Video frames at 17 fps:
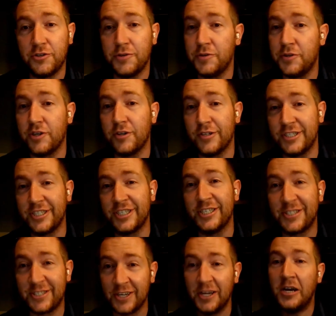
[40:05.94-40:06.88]
and due
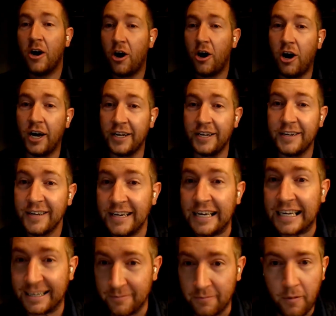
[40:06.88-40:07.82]
diligence on
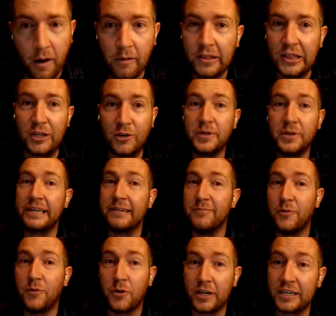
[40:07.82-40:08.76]
learning
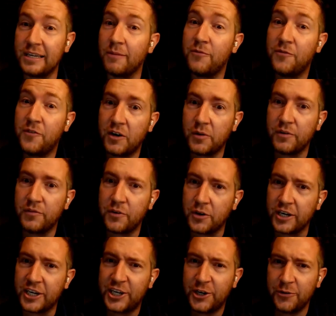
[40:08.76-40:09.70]
more. And I'm very,
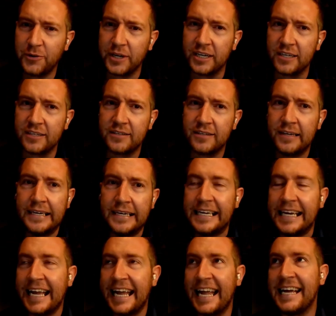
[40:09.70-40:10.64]
very curious.
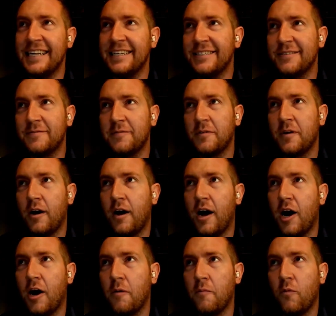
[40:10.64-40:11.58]
And
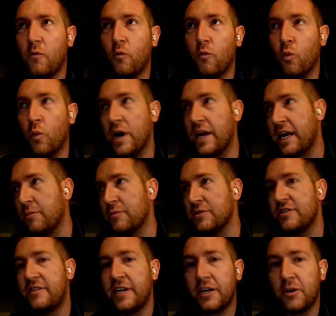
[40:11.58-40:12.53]
when I
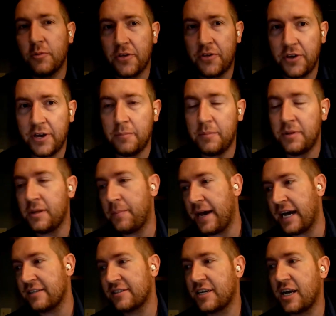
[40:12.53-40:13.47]
was there with him in the
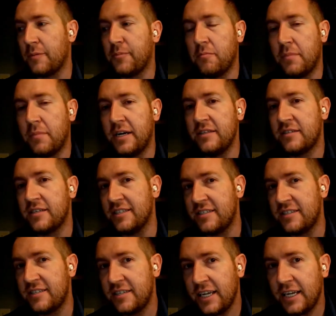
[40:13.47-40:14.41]
past couple months
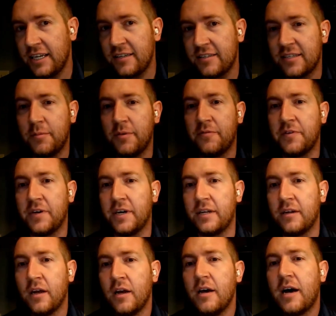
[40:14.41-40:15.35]
and seeing some of
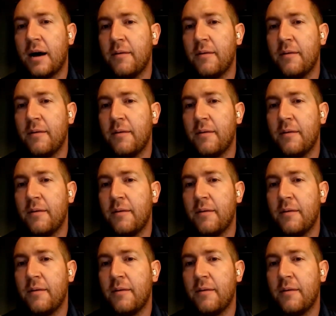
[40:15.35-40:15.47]
it,